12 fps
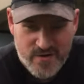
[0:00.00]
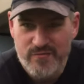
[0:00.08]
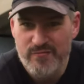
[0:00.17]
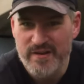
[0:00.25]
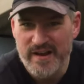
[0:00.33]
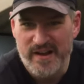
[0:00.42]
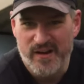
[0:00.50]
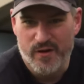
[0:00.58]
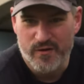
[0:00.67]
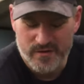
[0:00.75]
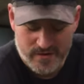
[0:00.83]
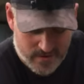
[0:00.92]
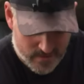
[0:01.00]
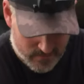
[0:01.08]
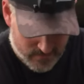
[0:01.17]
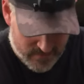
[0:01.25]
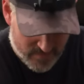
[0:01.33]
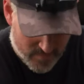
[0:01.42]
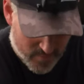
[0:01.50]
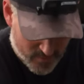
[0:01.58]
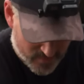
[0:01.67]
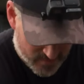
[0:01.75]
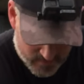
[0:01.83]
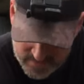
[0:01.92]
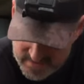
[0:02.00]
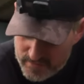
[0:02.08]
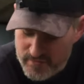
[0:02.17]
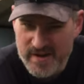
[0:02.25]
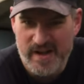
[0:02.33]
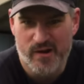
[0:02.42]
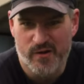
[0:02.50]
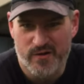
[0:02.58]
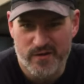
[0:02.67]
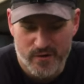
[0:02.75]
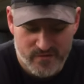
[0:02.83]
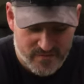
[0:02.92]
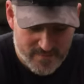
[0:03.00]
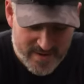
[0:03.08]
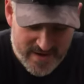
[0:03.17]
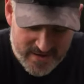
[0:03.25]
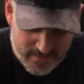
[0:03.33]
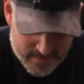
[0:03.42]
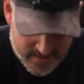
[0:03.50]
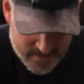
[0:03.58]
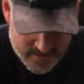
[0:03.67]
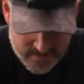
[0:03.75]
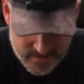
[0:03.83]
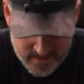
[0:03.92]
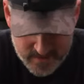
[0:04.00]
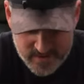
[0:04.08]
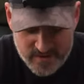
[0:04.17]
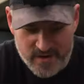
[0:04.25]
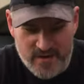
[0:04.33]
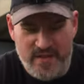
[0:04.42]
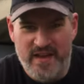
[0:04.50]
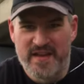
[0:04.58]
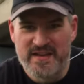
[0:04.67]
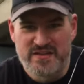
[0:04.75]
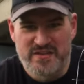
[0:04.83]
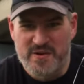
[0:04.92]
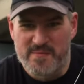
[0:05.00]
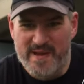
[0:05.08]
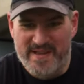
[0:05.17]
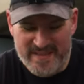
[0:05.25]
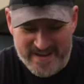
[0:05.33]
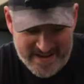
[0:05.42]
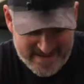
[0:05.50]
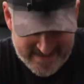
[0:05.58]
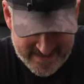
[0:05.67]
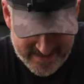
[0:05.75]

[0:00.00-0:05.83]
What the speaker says: really long river pike. Well, I said really long for me anyway. It's just come out in the net.